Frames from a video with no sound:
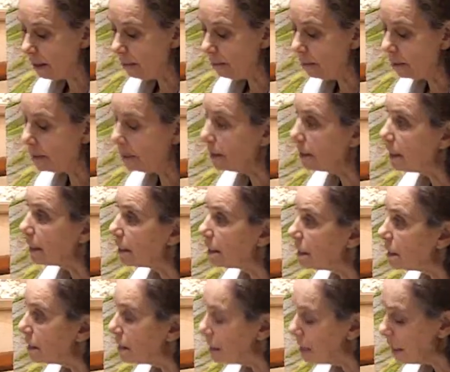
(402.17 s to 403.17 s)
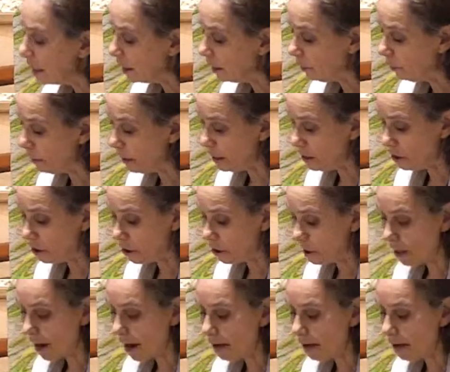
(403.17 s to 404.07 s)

but it extinguished